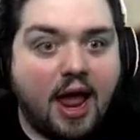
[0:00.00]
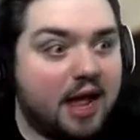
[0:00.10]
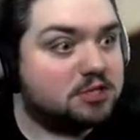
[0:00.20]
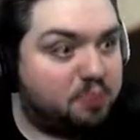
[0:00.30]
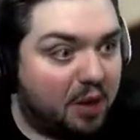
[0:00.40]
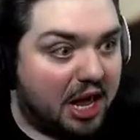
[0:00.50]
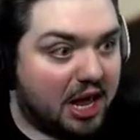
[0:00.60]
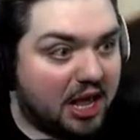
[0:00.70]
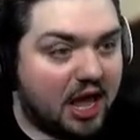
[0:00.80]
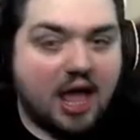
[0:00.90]
He's
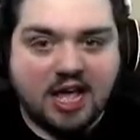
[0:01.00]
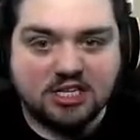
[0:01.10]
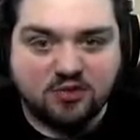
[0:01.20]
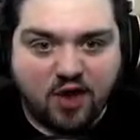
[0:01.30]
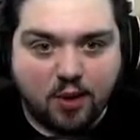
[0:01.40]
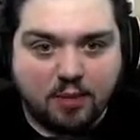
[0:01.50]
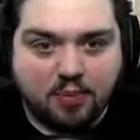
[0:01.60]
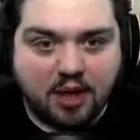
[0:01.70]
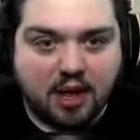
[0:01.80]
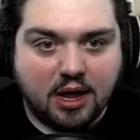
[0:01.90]
big. He's very
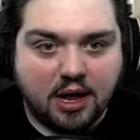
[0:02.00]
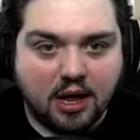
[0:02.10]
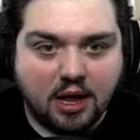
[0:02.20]
big.